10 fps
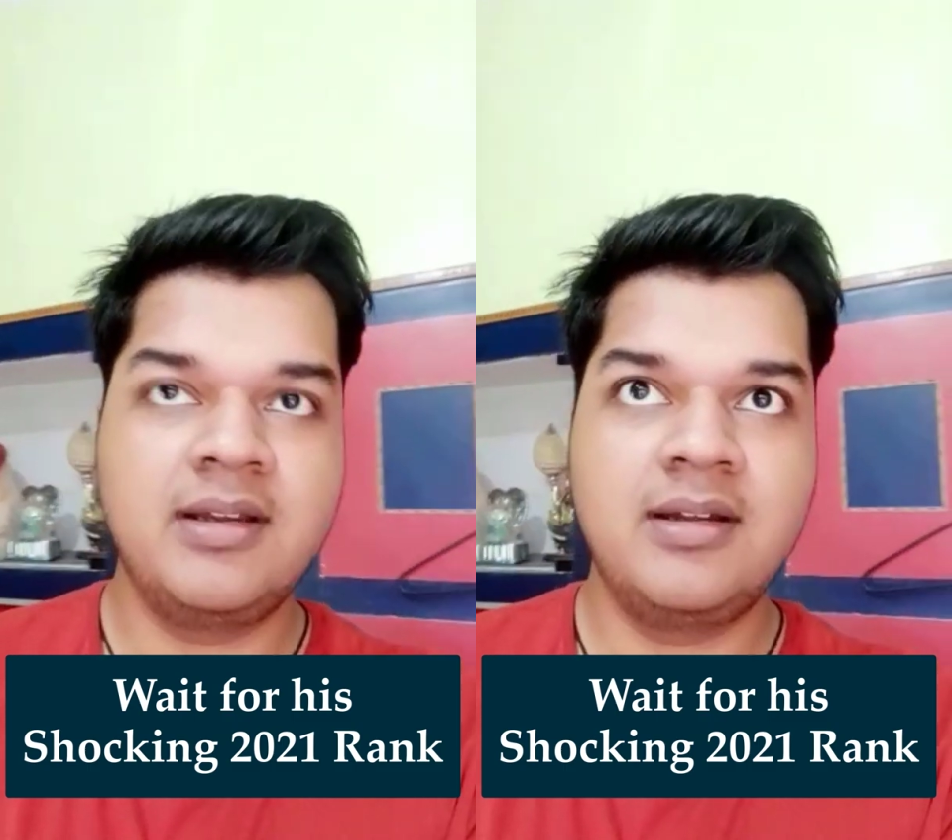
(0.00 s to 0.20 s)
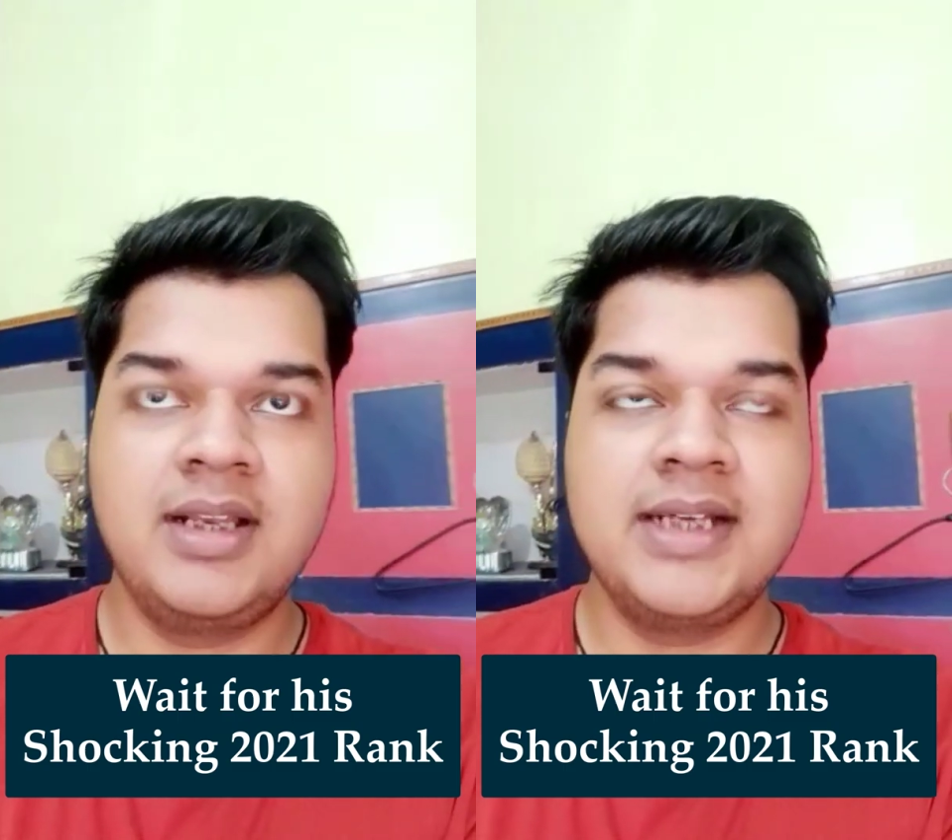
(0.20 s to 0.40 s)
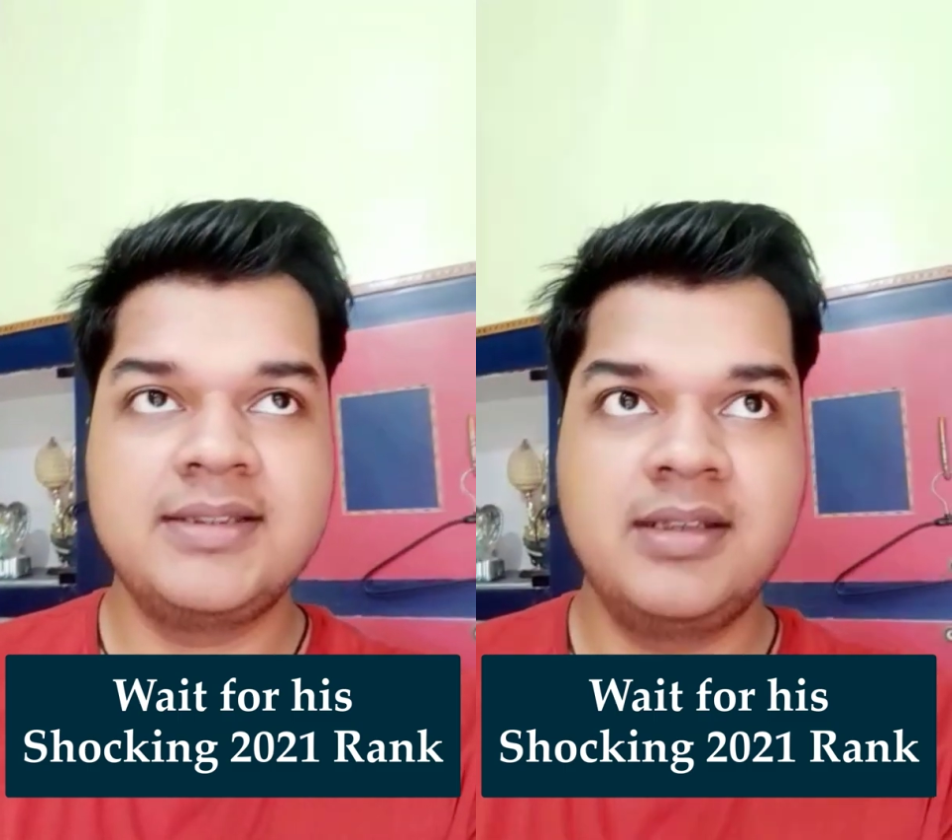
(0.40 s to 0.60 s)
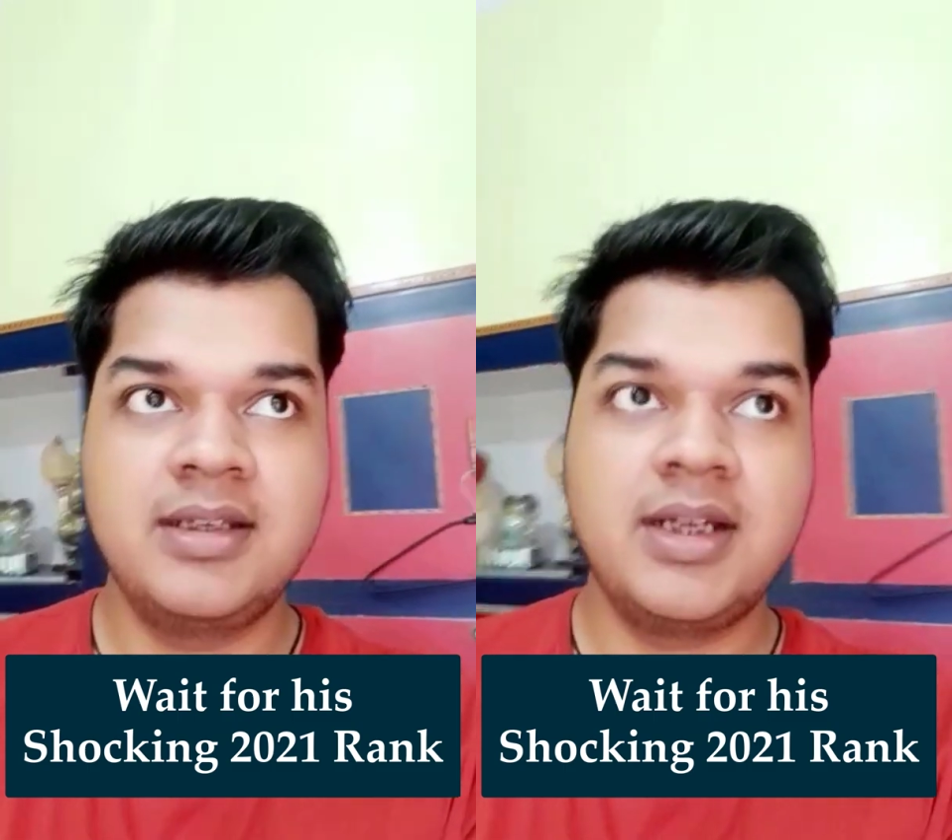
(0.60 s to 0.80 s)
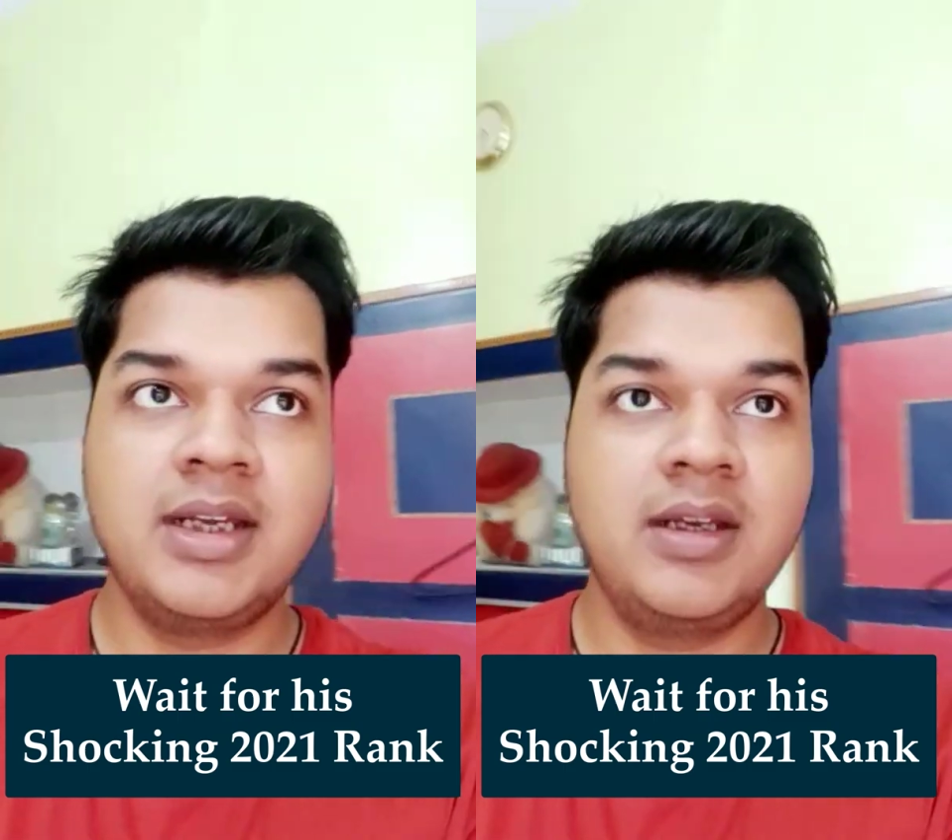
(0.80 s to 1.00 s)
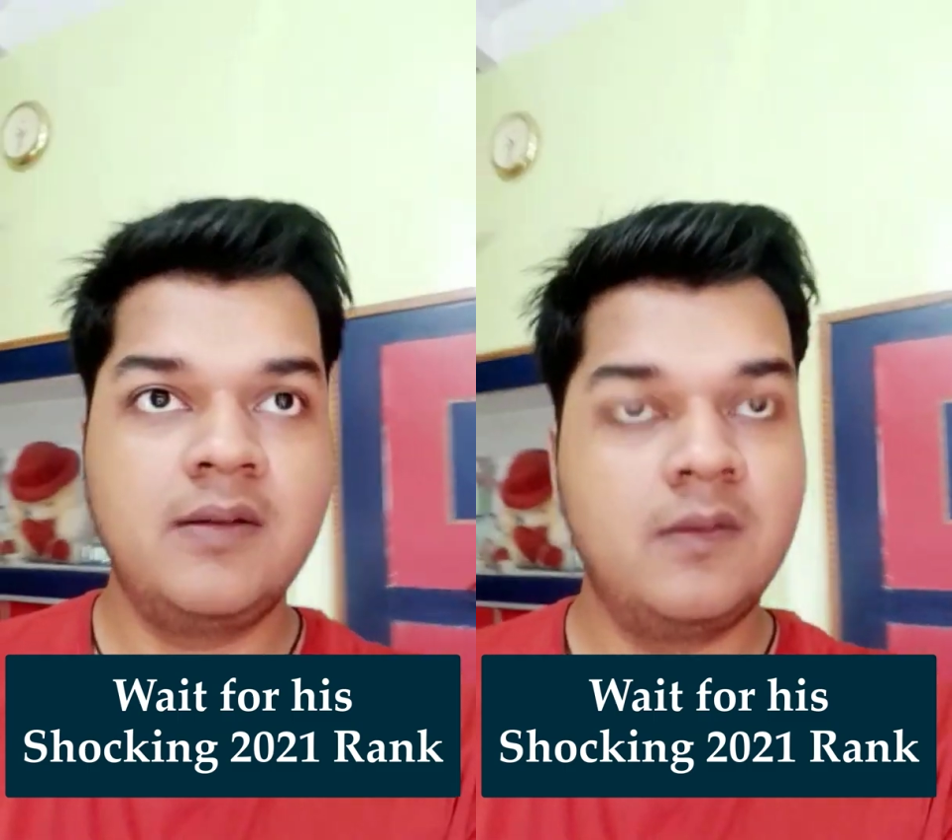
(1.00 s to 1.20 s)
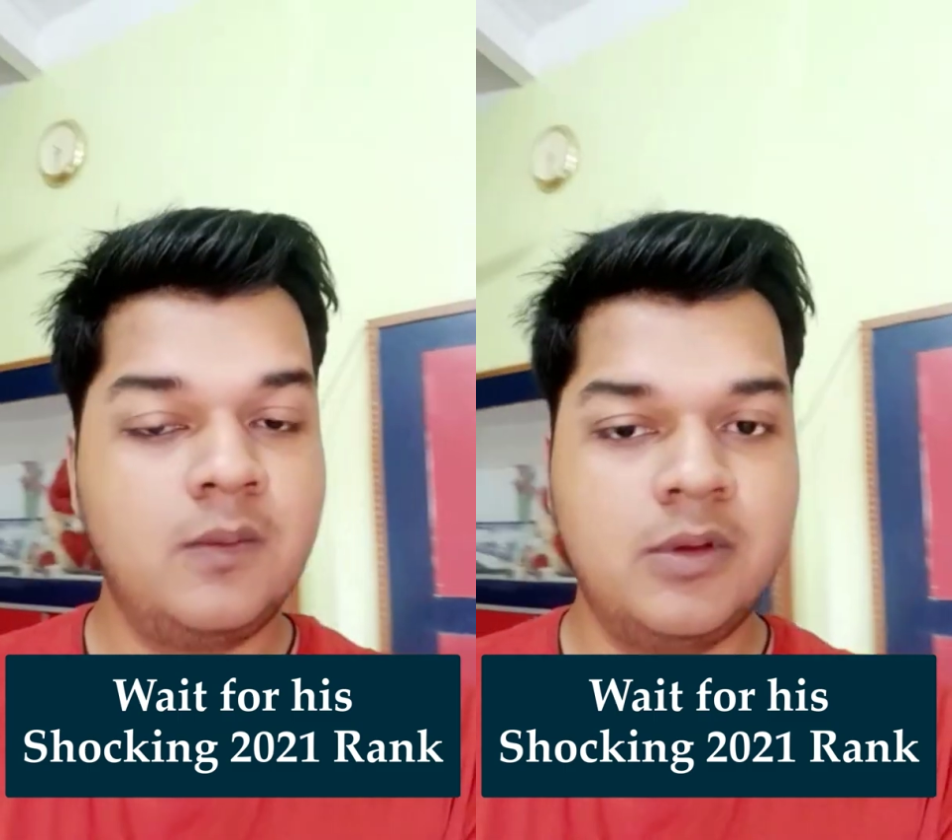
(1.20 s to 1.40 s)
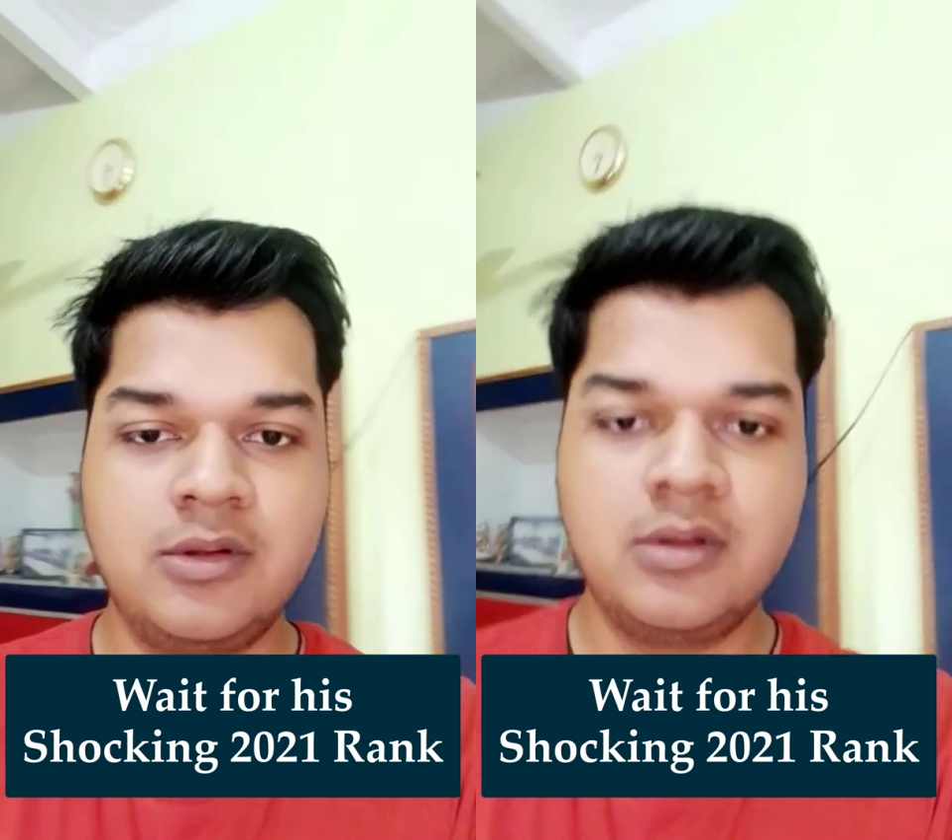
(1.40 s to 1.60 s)
last year I
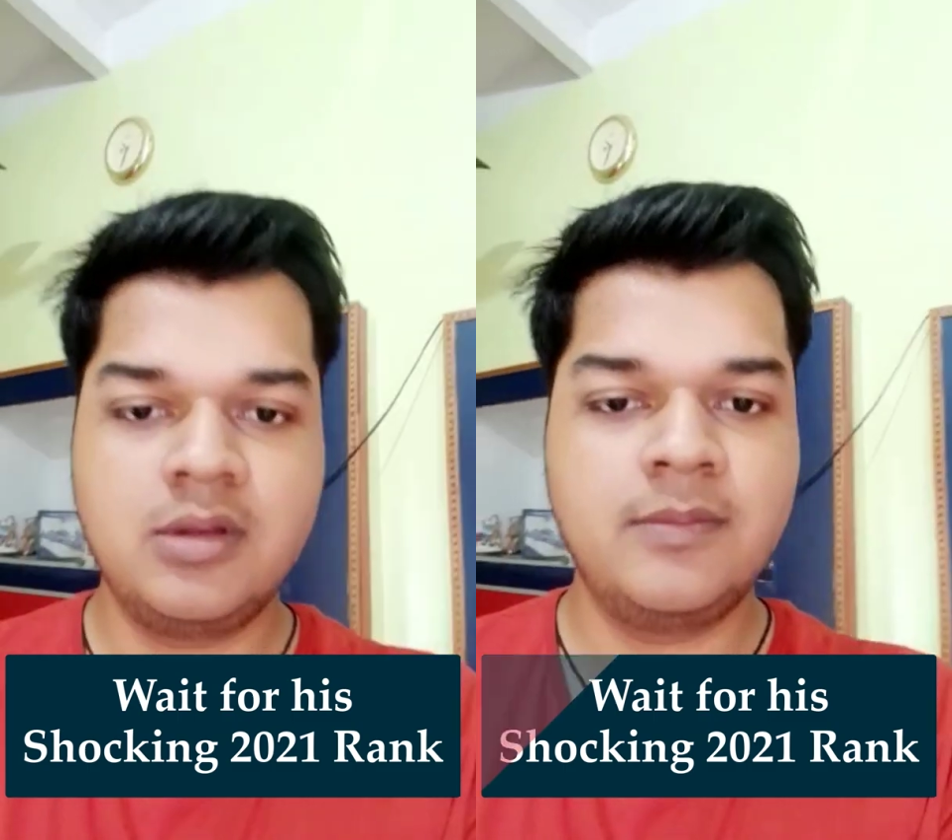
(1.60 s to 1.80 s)
was